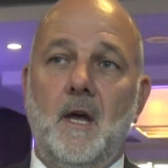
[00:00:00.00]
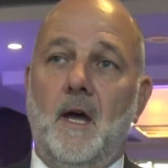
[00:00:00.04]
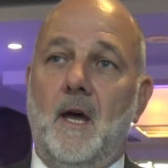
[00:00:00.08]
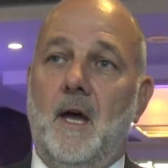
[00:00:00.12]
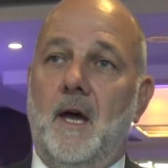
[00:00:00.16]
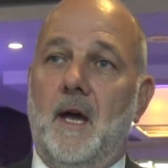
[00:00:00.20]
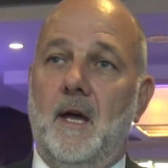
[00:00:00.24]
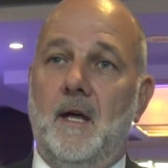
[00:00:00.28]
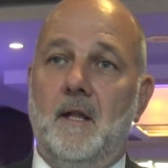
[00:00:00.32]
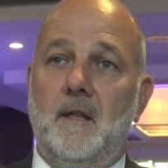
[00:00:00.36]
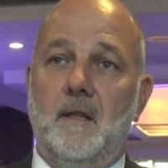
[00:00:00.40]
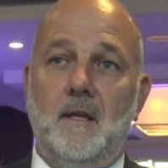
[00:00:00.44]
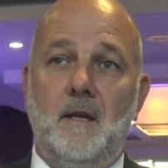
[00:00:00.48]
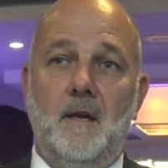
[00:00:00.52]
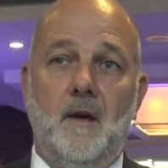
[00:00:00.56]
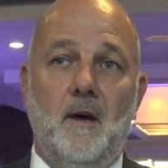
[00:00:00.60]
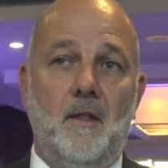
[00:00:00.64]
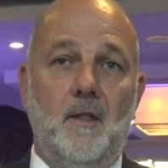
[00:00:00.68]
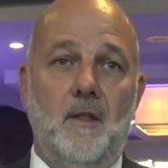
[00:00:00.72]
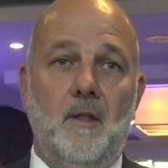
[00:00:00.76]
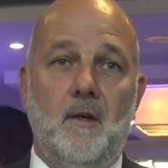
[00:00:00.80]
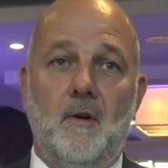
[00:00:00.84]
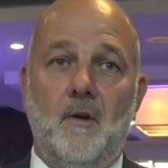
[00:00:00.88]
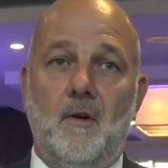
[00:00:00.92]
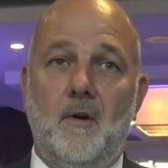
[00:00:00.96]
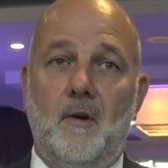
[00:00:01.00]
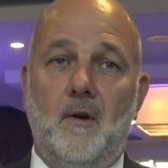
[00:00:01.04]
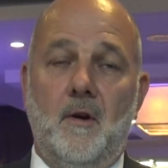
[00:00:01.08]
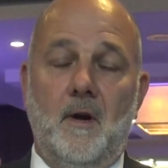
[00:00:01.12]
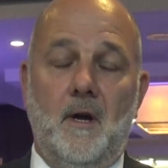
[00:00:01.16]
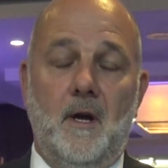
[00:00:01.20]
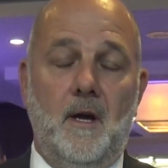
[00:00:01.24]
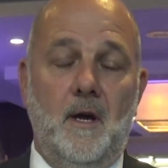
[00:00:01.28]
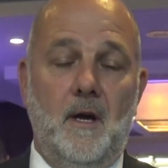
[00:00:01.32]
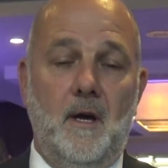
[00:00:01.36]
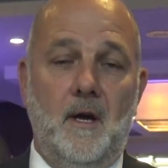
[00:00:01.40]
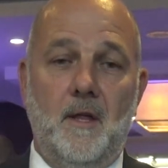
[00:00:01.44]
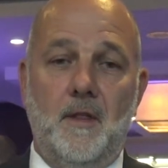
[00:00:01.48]
and the
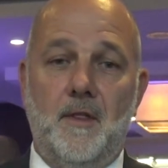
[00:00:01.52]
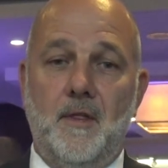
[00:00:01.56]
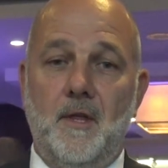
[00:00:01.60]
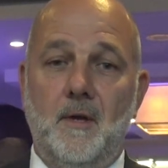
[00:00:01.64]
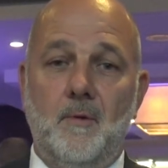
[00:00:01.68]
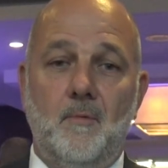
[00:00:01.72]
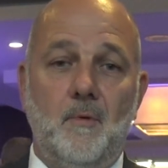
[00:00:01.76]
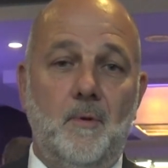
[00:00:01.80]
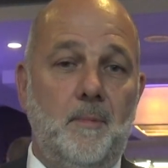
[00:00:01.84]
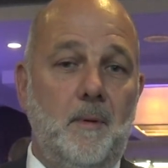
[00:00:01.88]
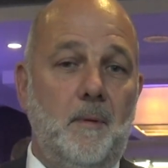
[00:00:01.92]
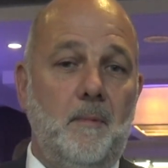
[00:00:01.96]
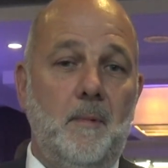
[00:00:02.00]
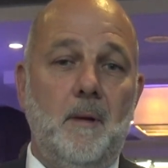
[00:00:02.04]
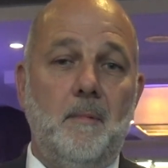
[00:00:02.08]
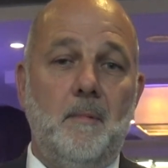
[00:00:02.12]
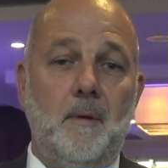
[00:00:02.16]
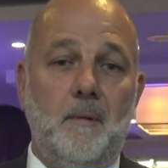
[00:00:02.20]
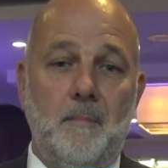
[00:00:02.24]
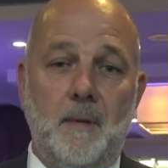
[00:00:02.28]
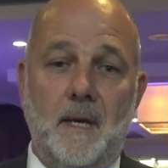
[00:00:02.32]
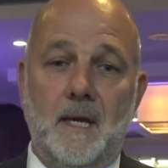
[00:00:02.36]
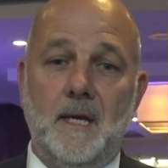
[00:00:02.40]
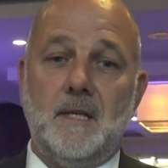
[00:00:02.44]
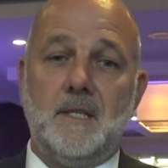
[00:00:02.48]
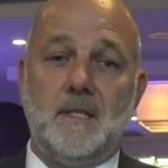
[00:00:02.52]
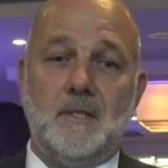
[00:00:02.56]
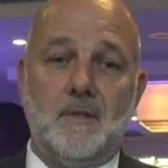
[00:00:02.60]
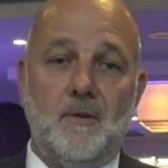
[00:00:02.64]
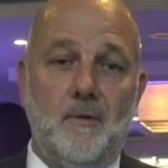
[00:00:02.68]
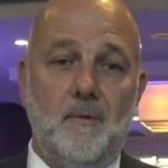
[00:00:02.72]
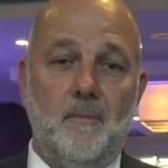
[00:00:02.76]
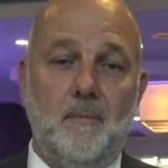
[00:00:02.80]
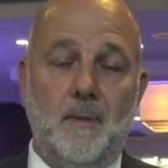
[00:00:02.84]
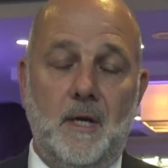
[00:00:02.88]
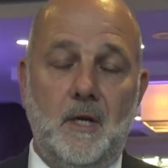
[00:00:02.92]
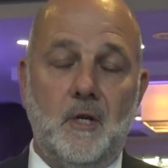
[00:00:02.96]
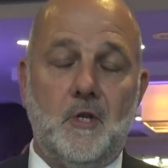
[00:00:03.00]
other thing would be maybe make
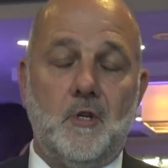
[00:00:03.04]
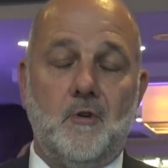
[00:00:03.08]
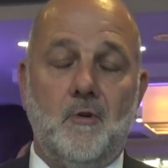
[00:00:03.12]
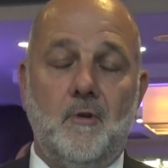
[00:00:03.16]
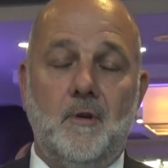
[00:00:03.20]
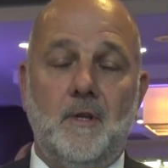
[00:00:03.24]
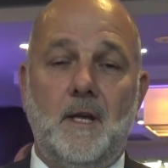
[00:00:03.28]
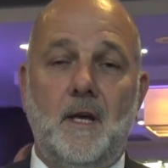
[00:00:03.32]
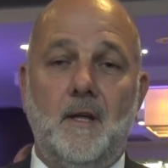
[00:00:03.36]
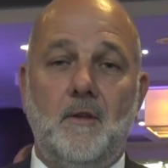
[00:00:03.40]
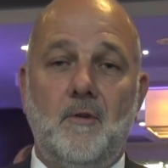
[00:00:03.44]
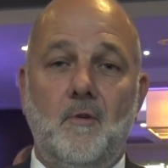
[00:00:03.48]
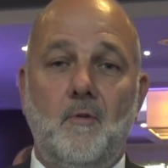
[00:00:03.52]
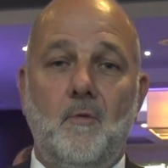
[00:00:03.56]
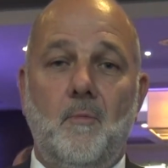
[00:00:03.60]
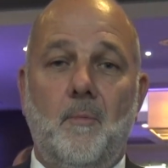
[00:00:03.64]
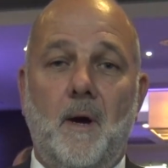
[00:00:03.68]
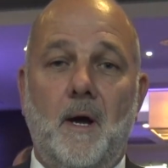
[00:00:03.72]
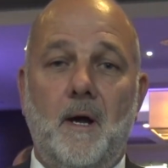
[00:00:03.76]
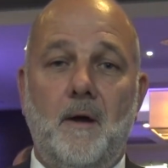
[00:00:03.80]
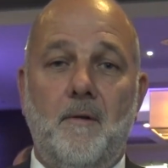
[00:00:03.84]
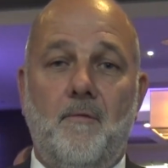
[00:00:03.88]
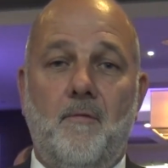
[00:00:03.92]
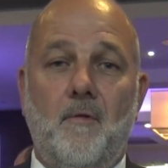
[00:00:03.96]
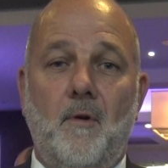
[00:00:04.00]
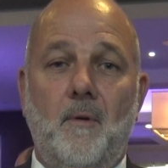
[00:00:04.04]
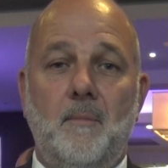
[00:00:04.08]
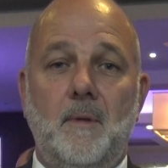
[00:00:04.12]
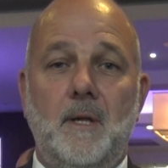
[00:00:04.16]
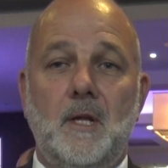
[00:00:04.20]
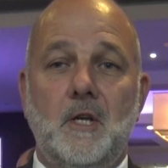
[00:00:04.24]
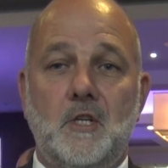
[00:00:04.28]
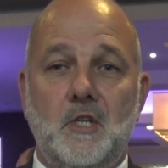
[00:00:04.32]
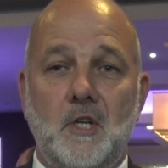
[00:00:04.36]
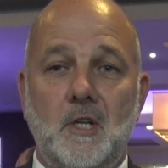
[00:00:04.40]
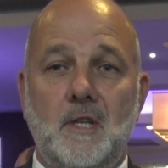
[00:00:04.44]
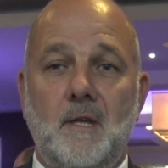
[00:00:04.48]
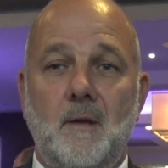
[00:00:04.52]
sure that you buy from
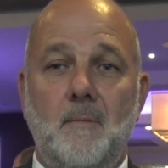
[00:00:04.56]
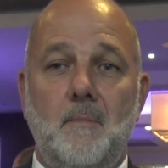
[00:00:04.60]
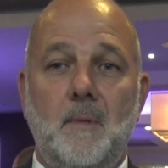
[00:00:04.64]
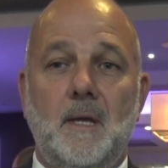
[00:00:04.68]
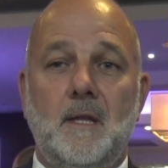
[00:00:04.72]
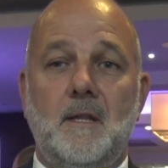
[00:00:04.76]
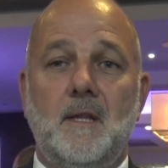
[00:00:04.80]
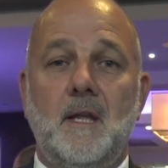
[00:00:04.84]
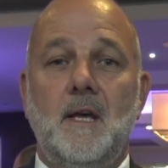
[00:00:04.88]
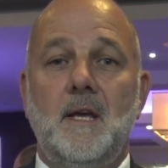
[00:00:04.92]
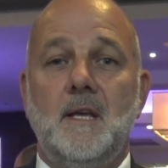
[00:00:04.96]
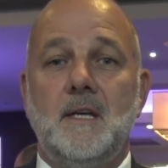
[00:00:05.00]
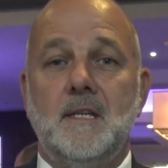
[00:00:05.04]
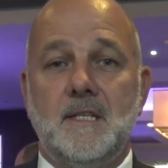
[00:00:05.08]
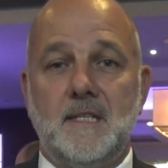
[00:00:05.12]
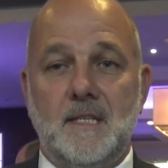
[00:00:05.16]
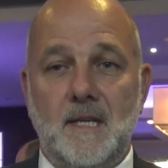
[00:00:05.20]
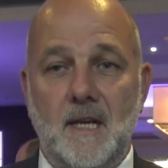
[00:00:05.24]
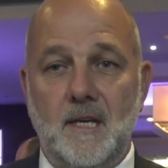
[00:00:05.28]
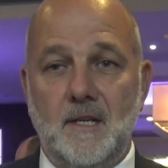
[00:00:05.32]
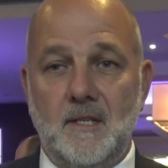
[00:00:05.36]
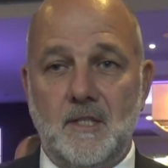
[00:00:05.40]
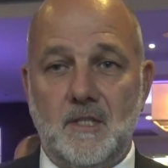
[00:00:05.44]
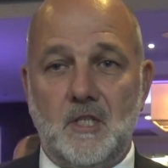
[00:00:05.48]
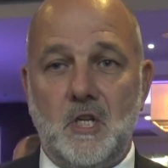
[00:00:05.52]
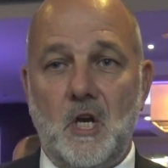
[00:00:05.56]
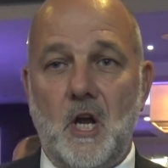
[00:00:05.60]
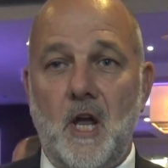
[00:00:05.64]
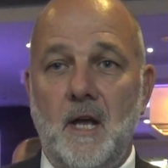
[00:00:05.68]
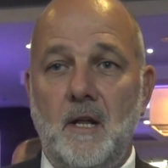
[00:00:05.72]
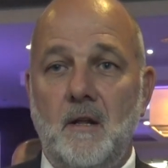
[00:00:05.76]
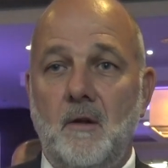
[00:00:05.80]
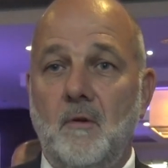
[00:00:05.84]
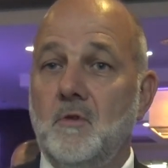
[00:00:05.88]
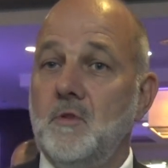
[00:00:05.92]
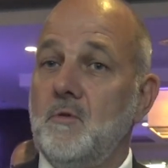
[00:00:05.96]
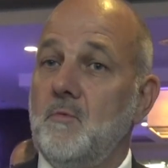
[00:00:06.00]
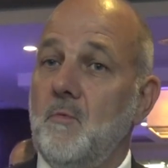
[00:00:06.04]
legitimate sales
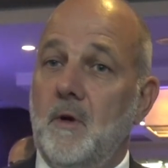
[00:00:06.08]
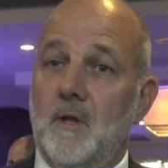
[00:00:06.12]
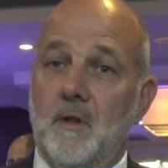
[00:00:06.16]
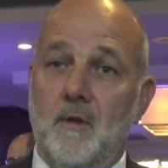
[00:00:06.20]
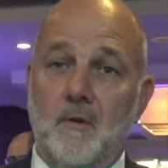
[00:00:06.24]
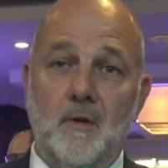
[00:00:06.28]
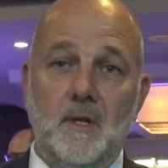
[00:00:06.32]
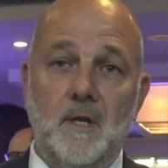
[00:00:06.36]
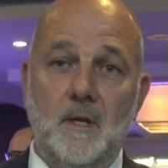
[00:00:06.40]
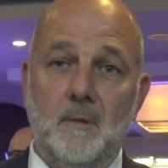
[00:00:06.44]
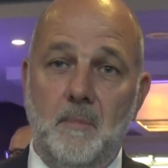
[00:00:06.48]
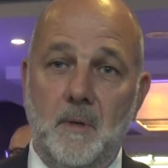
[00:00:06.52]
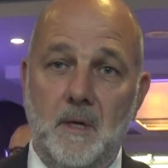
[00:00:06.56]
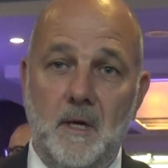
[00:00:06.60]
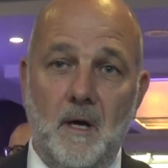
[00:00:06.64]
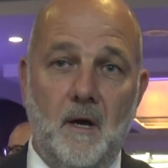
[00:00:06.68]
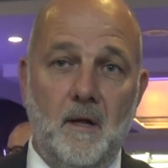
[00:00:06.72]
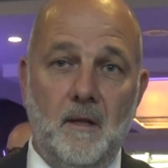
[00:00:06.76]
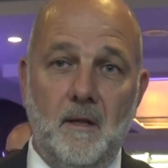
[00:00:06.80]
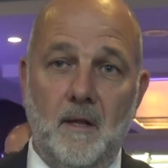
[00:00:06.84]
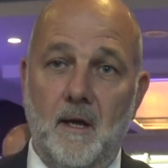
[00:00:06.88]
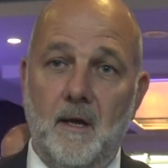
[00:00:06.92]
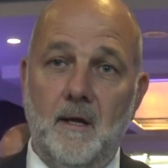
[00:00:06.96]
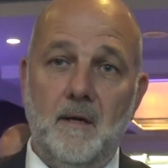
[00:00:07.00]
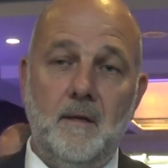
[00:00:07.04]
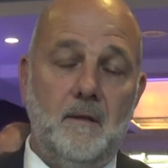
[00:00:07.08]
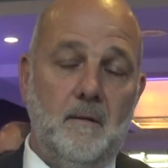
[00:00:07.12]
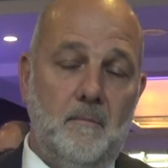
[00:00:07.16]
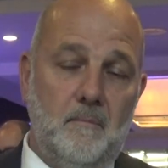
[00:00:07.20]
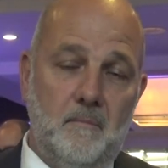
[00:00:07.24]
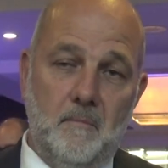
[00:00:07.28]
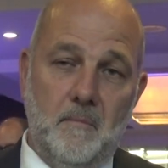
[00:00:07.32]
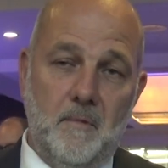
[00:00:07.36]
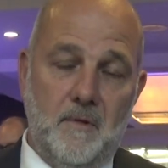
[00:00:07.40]
channels, whether they be online,